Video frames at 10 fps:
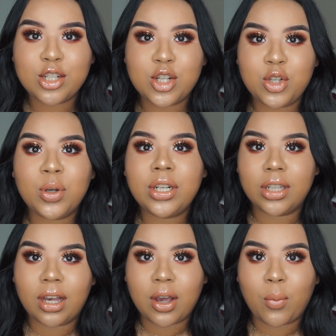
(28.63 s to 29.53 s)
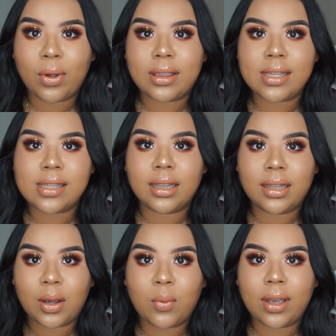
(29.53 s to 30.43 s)
to do a look with this
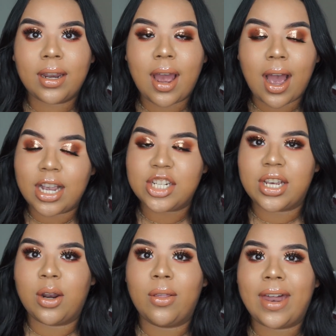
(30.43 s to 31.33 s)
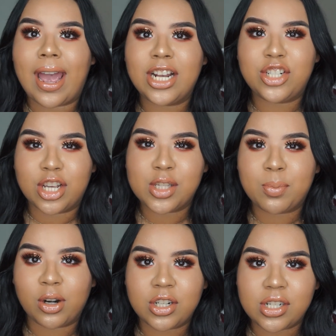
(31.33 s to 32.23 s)
liquid eyeshadow that I had just
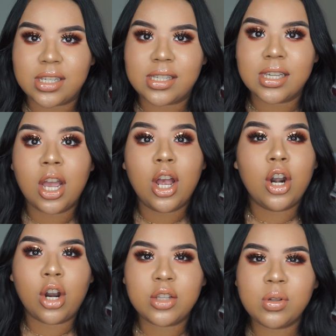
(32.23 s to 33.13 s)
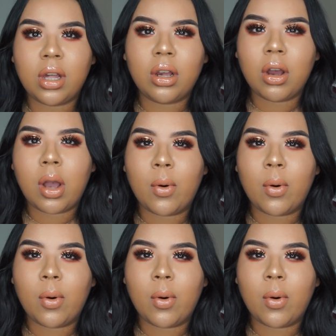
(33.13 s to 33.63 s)
purchased not too long ago.